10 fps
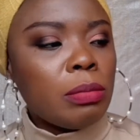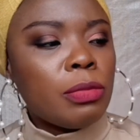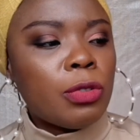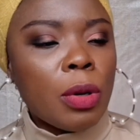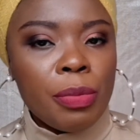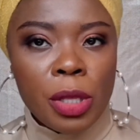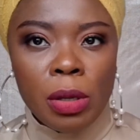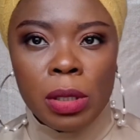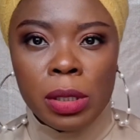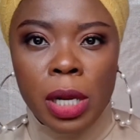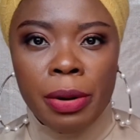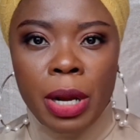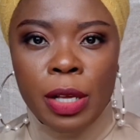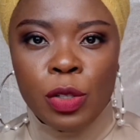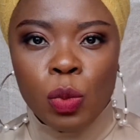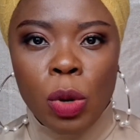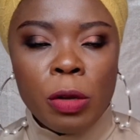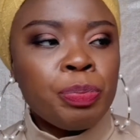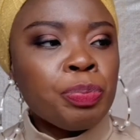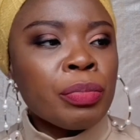from the Ordinary as well.